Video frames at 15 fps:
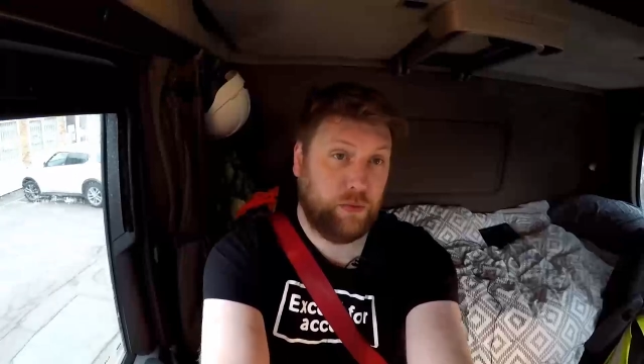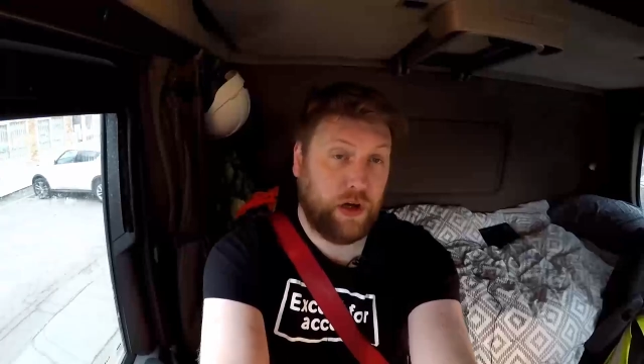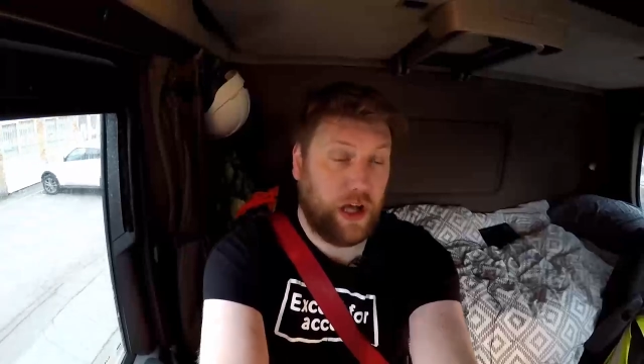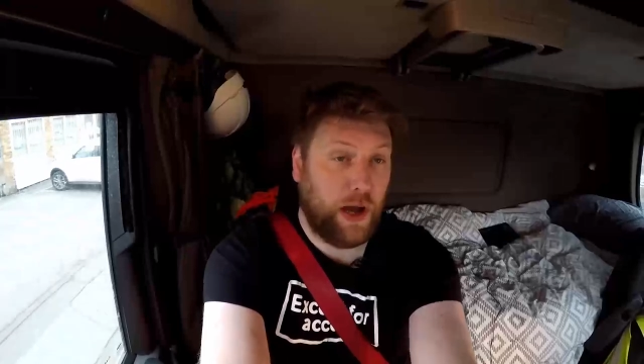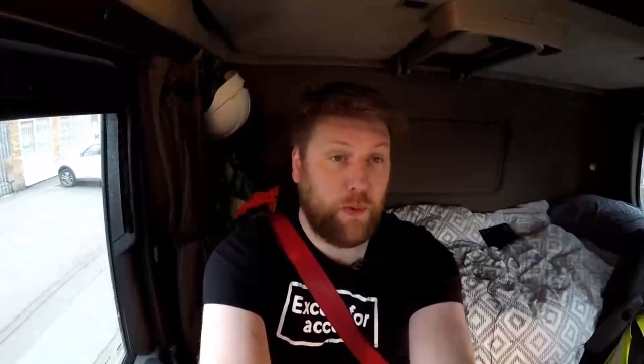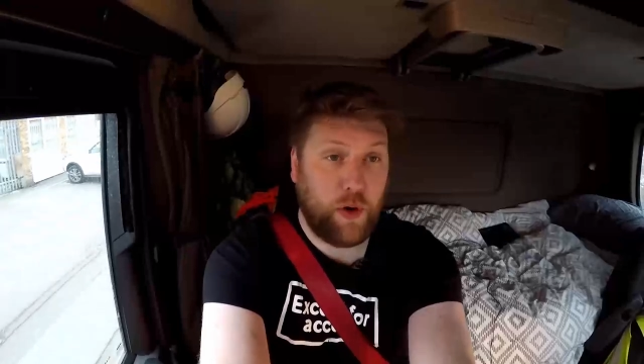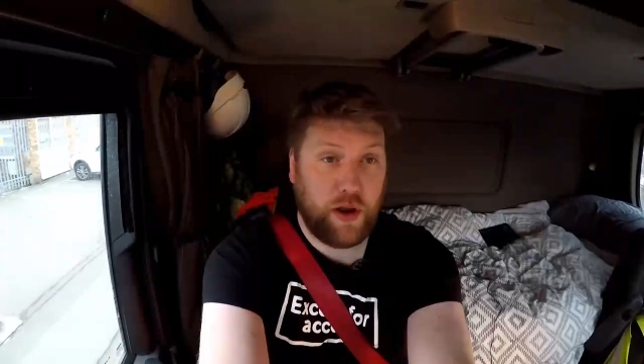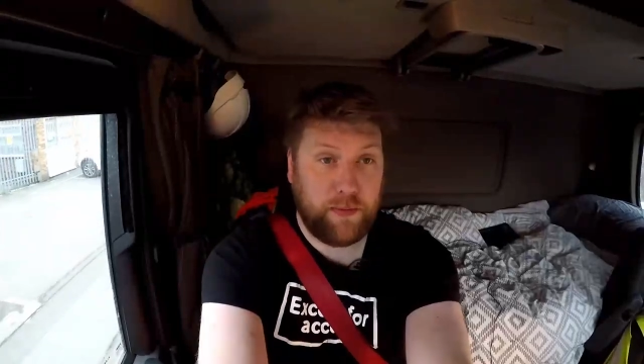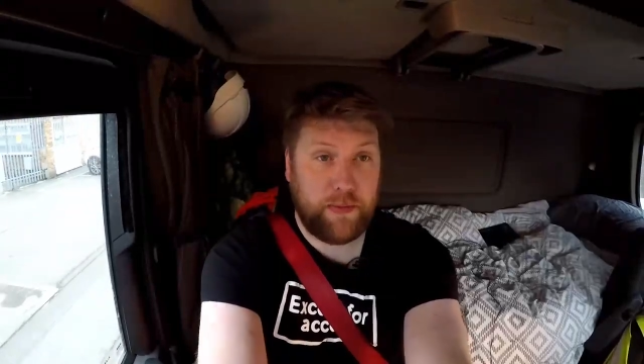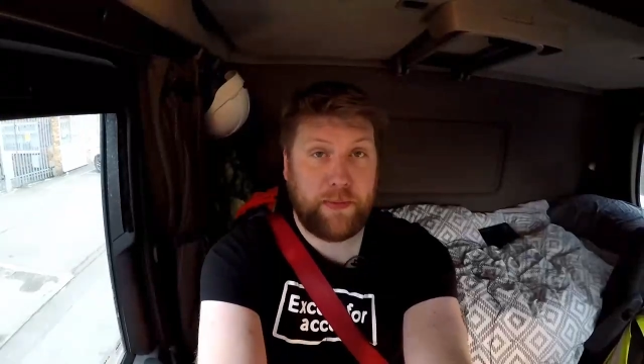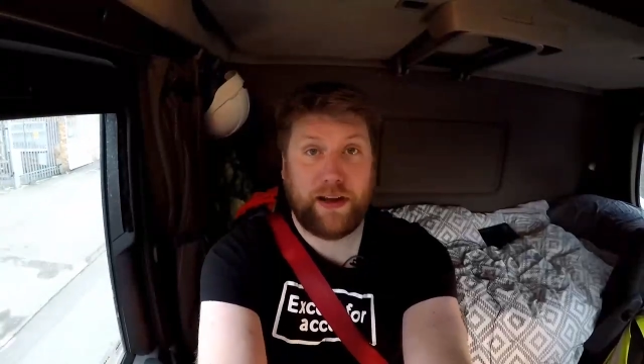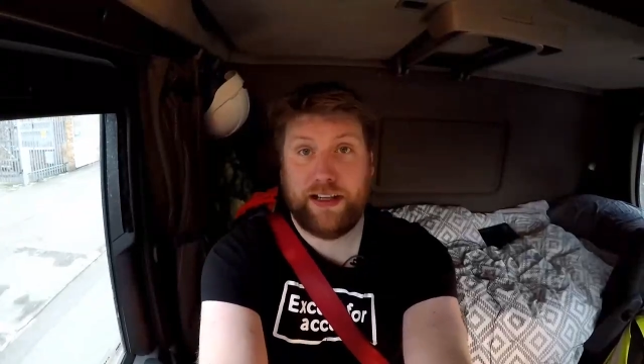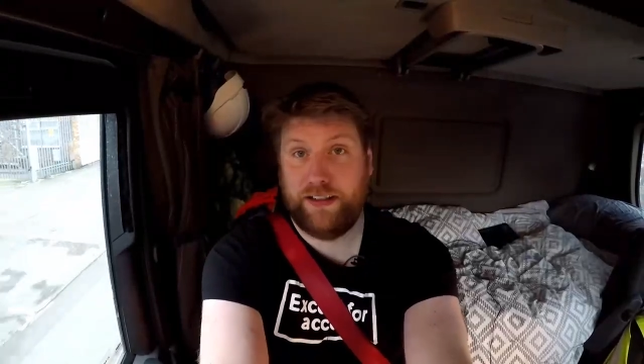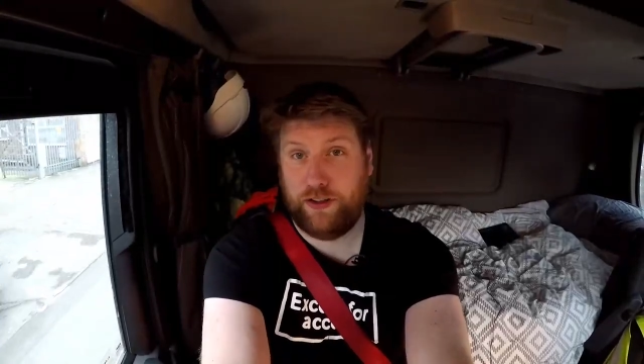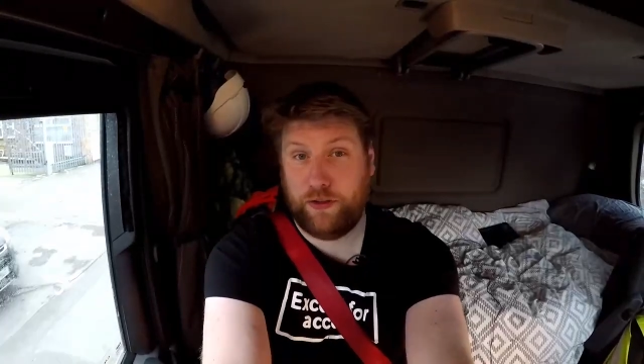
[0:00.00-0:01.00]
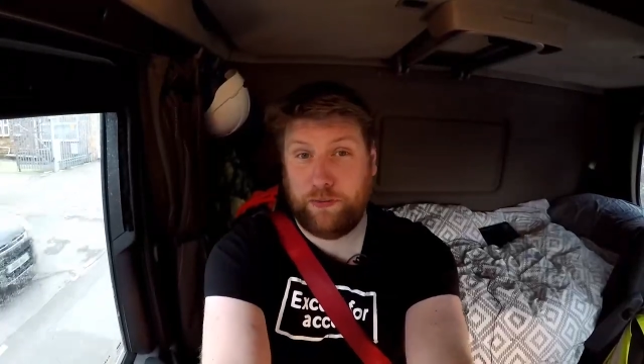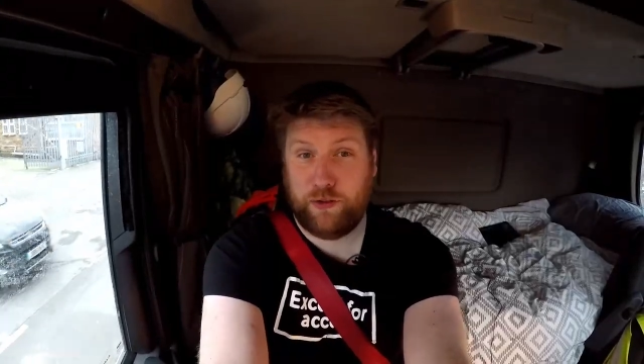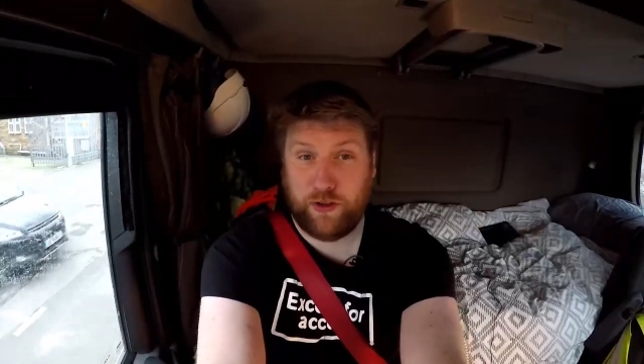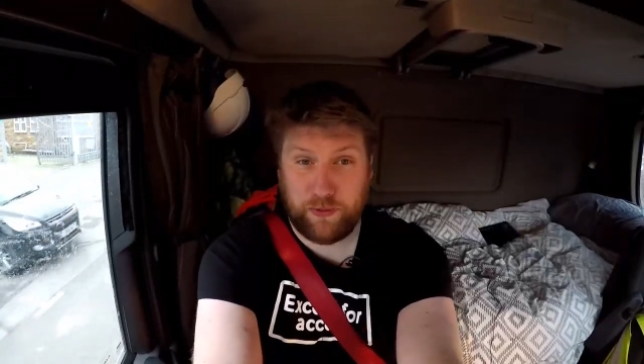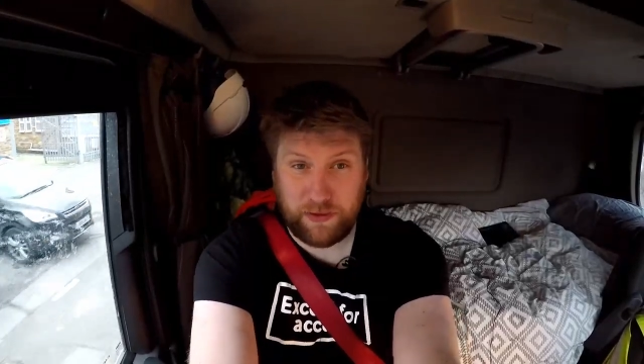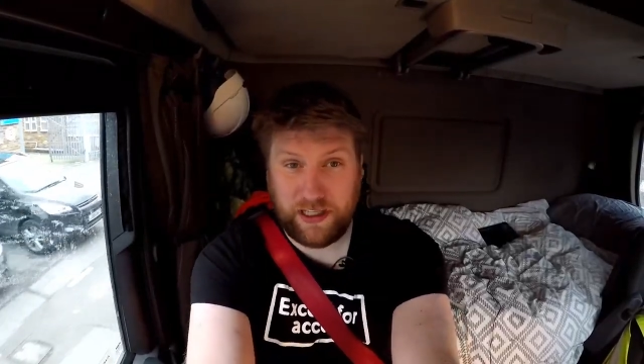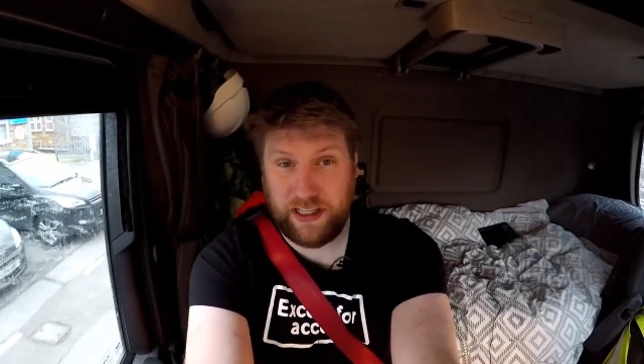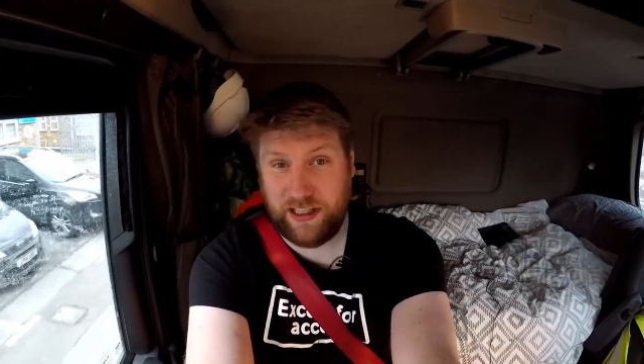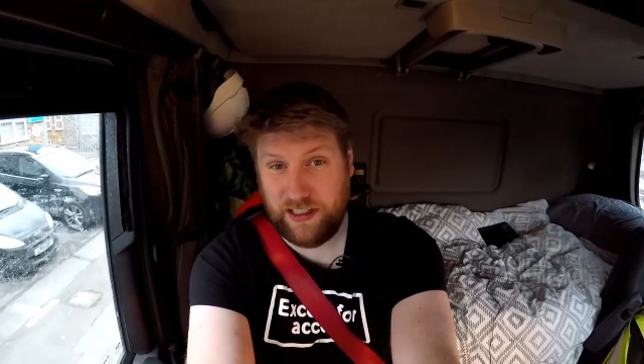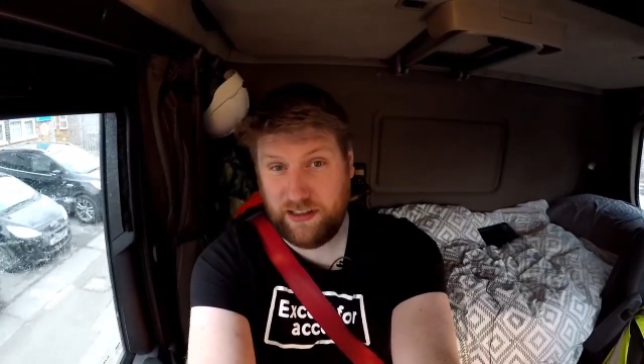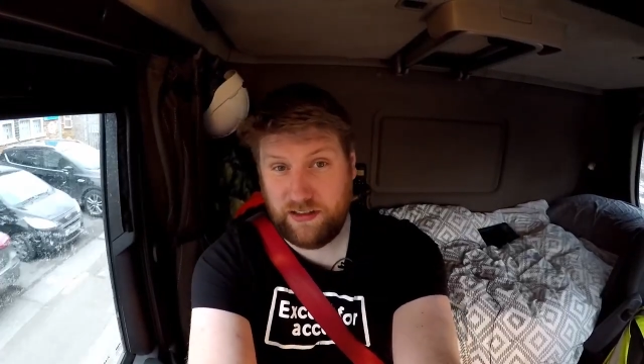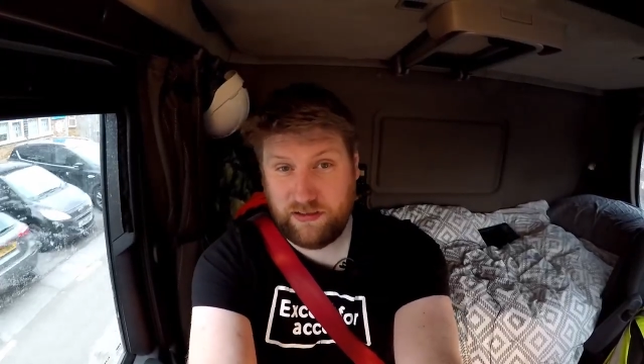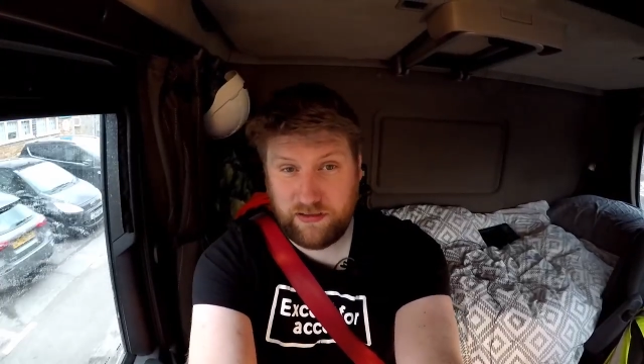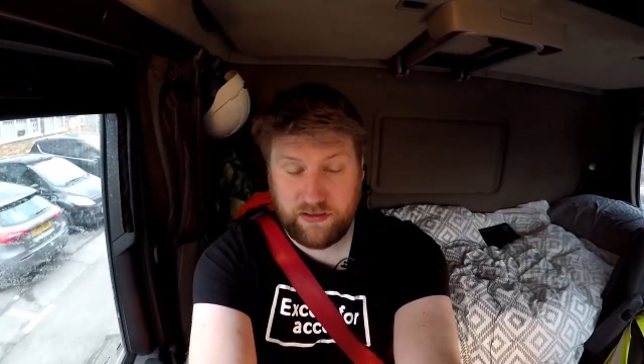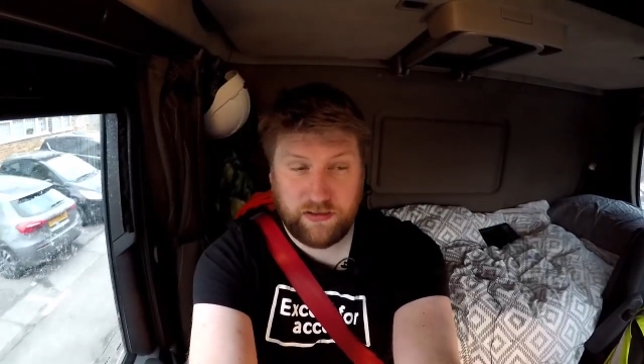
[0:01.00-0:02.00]
Well, I won't be back to be...
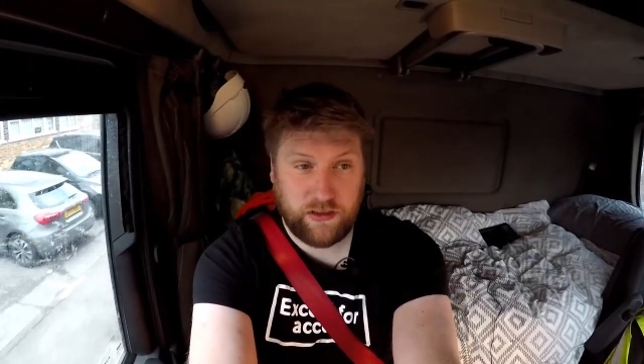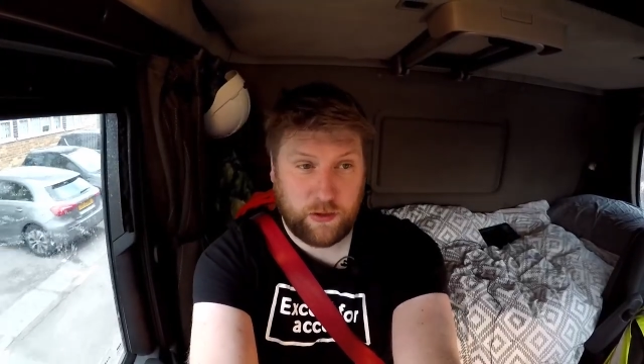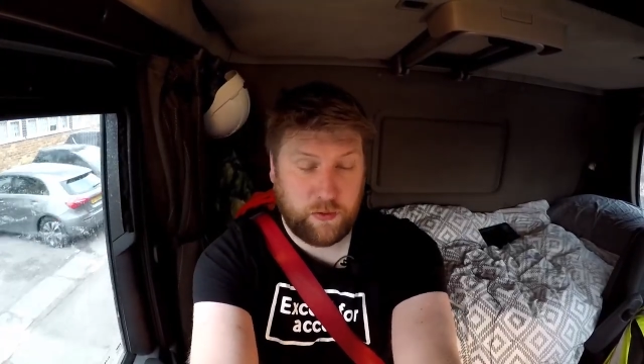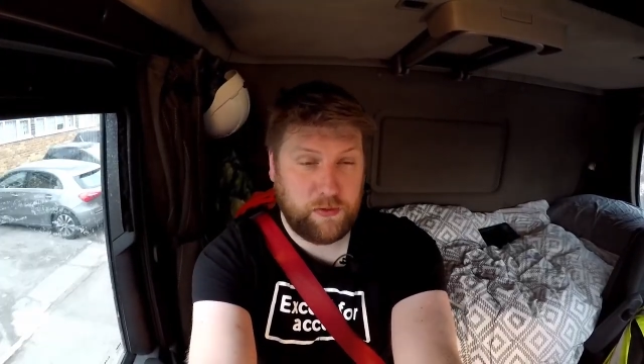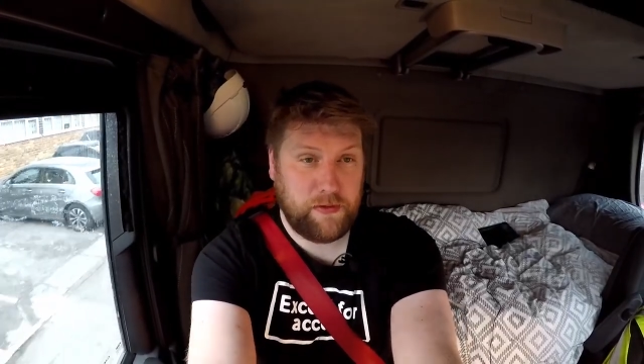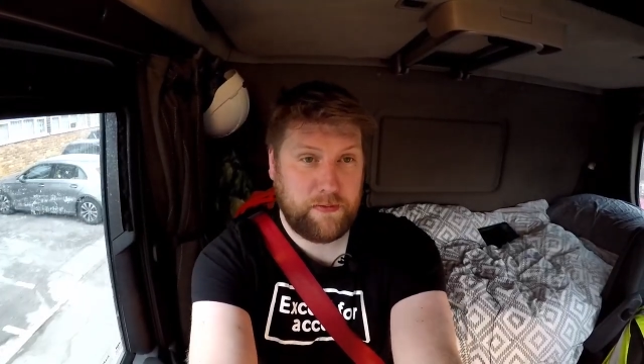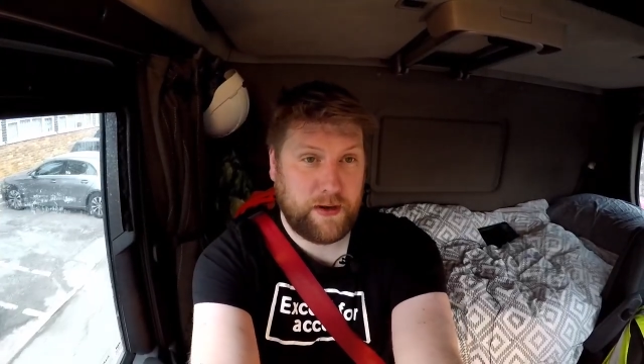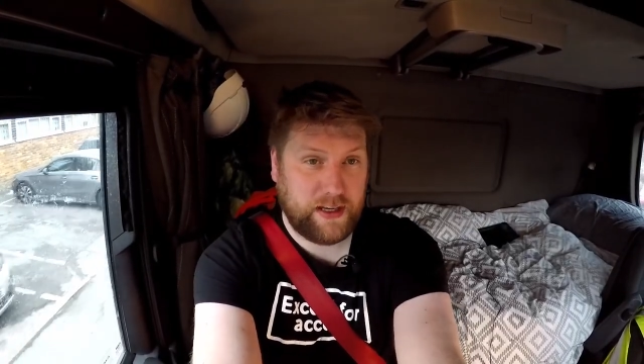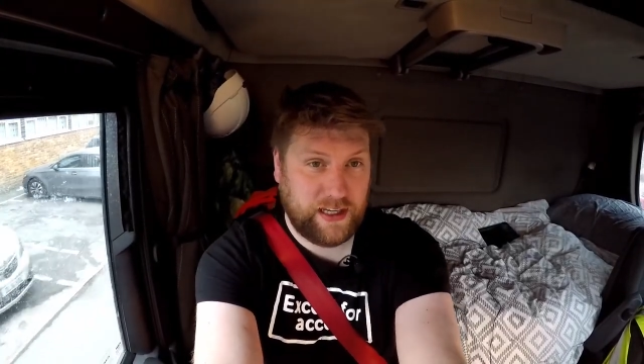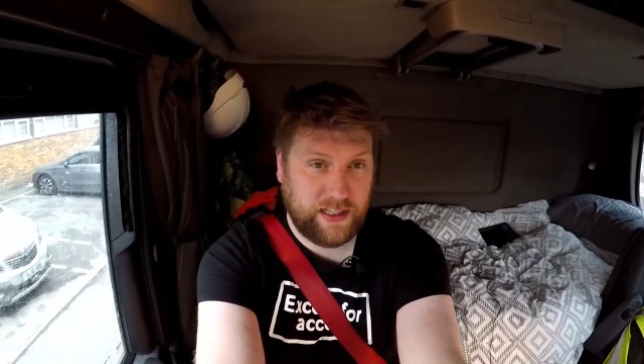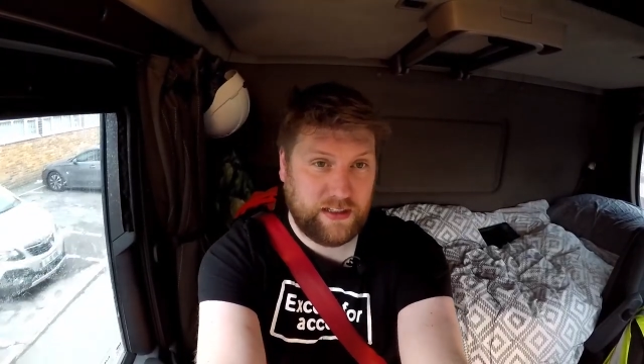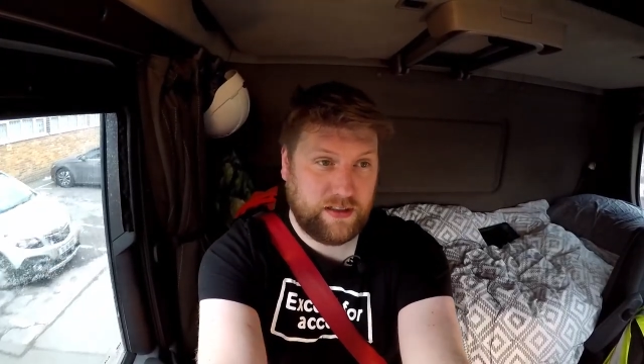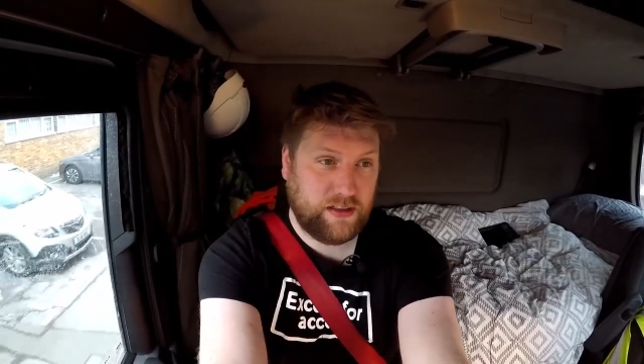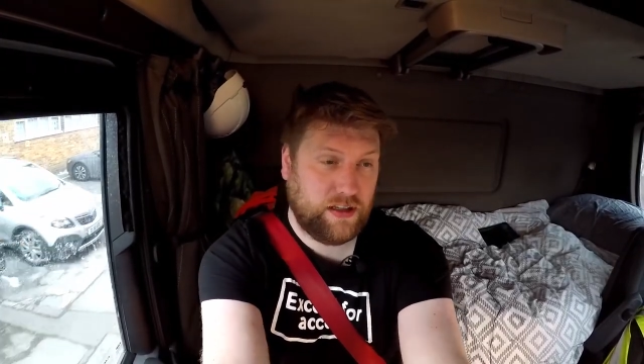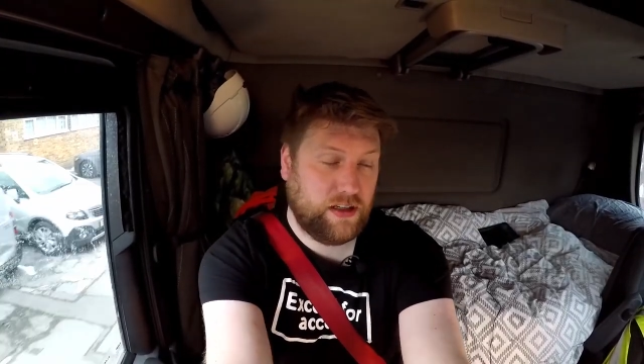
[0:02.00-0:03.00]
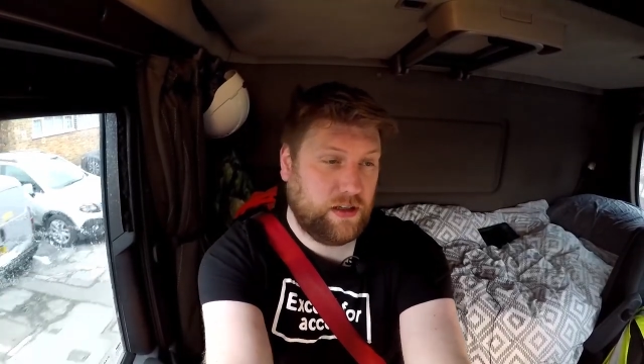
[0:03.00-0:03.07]
I won't be back in...